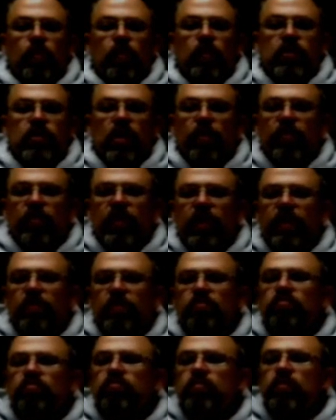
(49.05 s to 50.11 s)

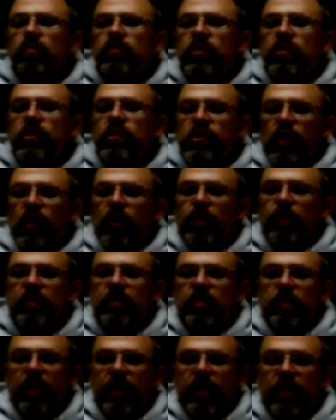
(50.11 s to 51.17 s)
something disturbing
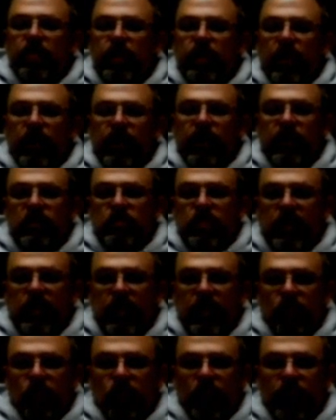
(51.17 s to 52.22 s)
to many Americans
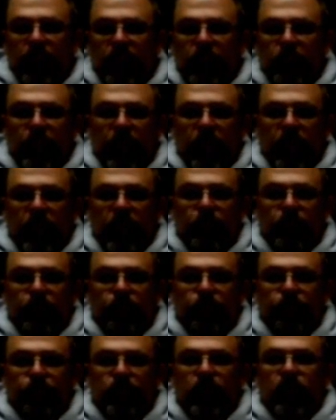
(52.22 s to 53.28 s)
became readily apparent.
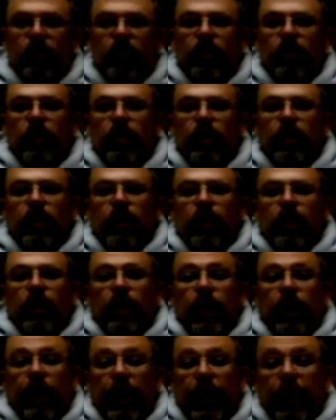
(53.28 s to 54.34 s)

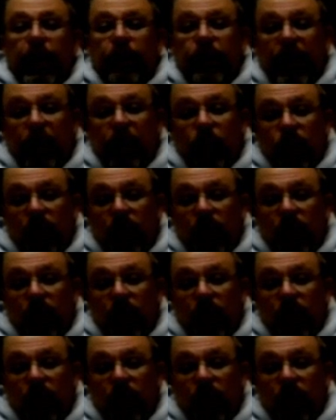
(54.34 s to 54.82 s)
And that